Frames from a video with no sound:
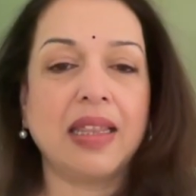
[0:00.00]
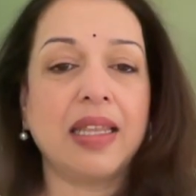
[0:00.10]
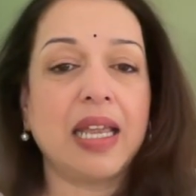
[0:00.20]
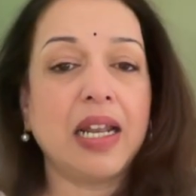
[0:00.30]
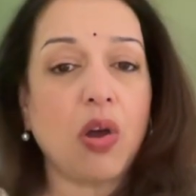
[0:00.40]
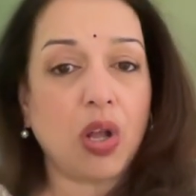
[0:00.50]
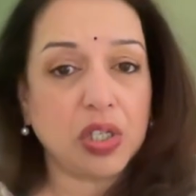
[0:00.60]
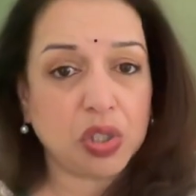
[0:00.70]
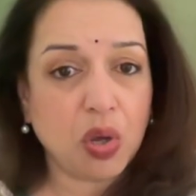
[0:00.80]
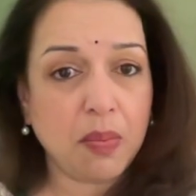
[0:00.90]
It
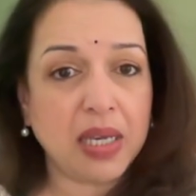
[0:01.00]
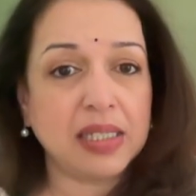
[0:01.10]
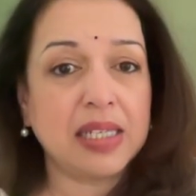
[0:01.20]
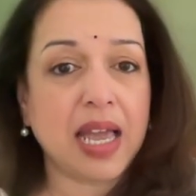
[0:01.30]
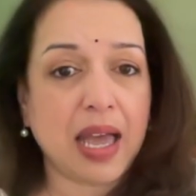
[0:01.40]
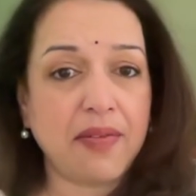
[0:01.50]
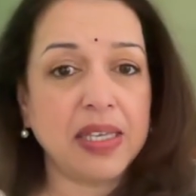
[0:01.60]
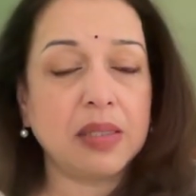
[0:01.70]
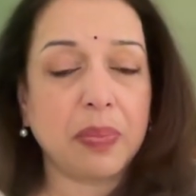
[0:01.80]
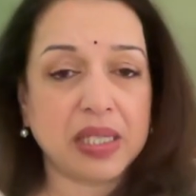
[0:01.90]
also must have a
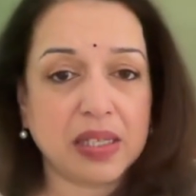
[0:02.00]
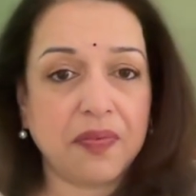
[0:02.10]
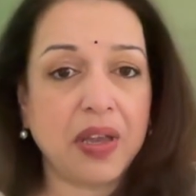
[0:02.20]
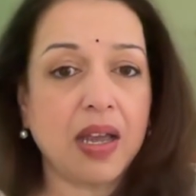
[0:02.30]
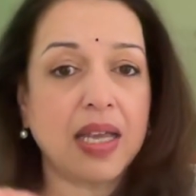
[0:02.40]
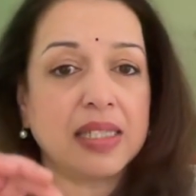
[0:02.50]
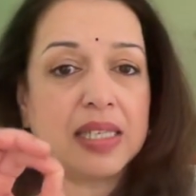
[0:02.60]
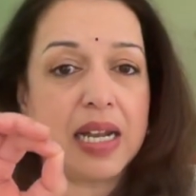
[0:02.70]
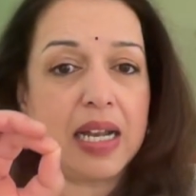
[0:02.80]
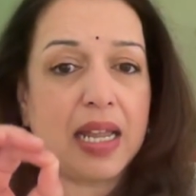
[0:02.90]
specific
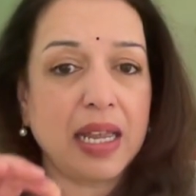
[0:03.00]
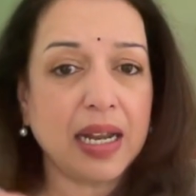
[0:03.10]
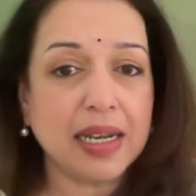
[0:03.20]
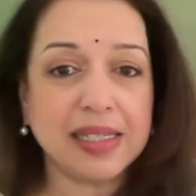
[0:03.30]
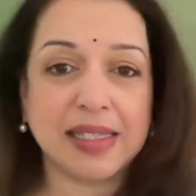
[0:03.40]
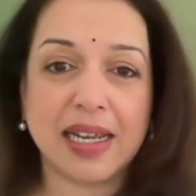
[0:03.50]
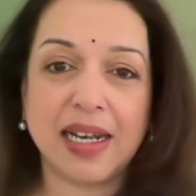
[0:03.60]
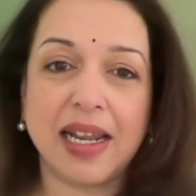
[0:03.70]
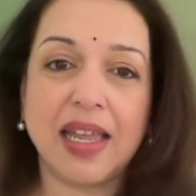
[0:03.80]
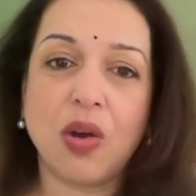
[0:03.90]
ascending and
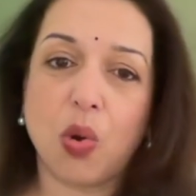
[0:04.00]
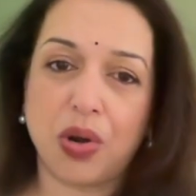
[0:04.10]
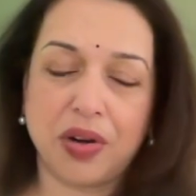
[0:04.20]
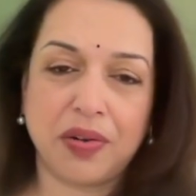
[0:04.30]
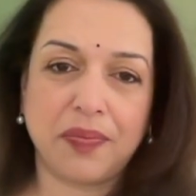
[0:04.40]
descending order.